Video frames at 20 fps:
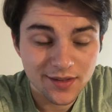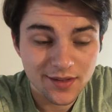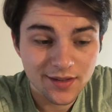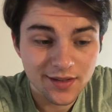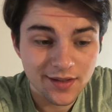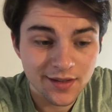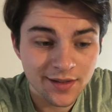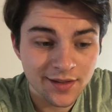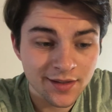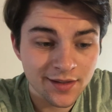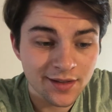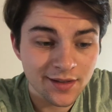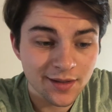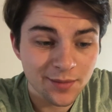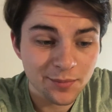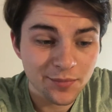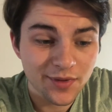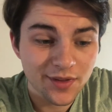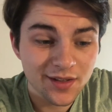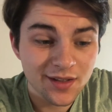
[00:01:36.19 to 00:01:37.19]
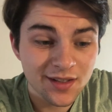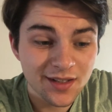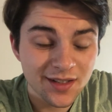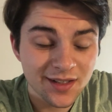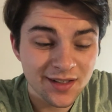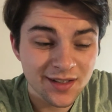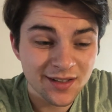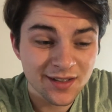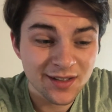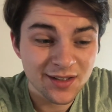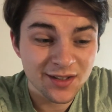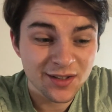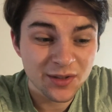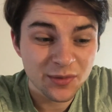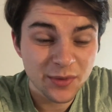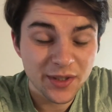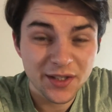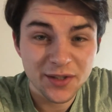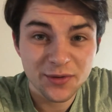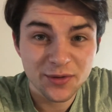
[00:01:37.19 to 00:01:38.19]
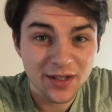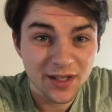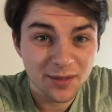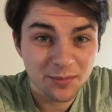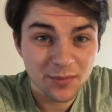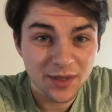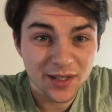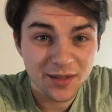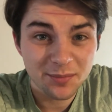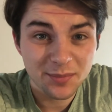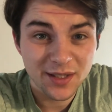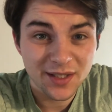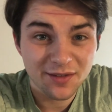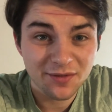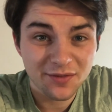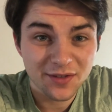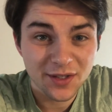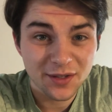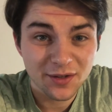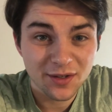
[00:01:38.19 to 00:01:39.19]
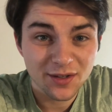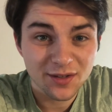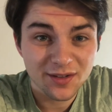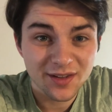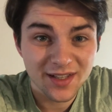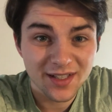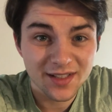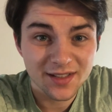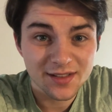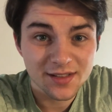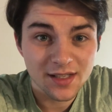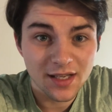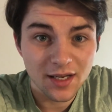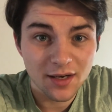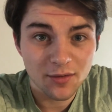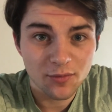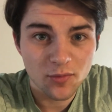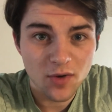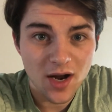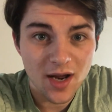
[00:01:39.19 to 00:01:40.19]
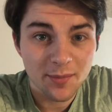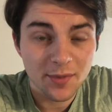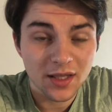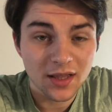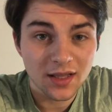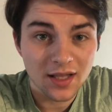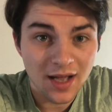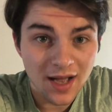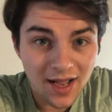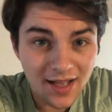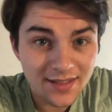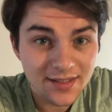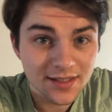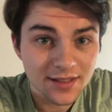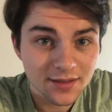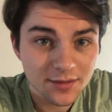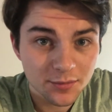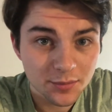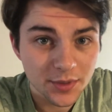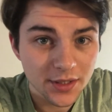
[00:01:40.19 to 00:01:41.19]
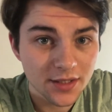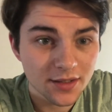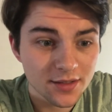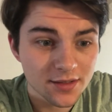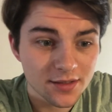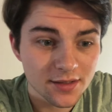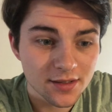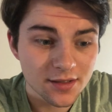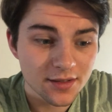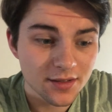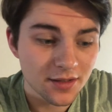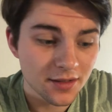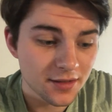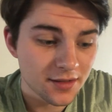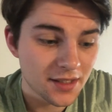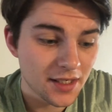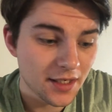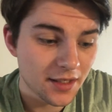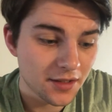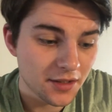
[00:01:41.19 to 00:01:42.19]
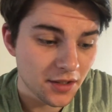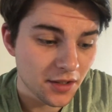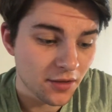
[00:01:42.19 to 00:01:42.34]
and I'm thinking a good way to do that might be to figure out things that rhyme a lot, because this is gonna take,